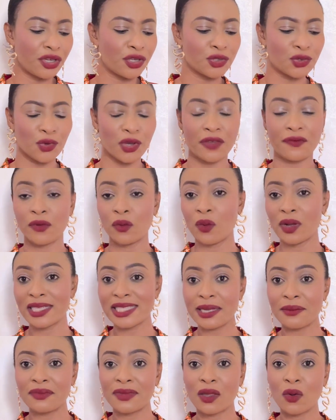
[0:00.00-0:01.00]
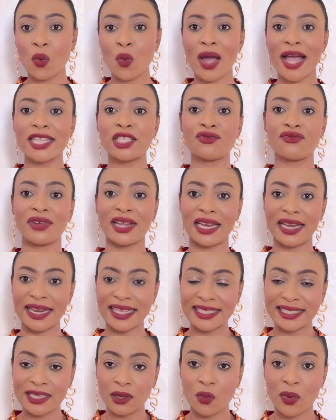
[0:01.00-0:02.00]
So if you want something quite
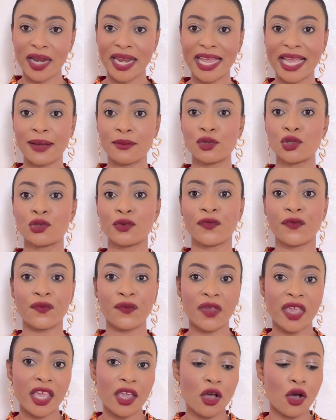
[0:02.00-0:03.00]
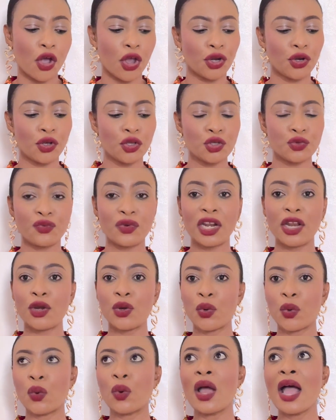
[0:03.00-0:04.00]
realistic when it comes to fig, or you don't really
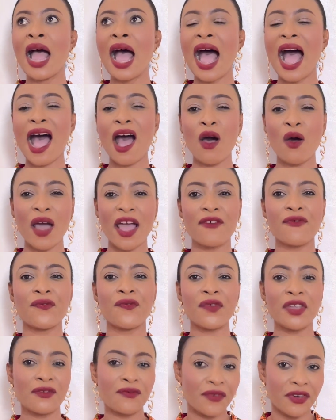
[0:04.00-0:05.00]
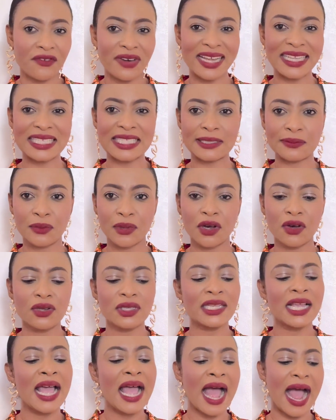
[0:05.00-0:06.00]
know how a fig fragrance smells,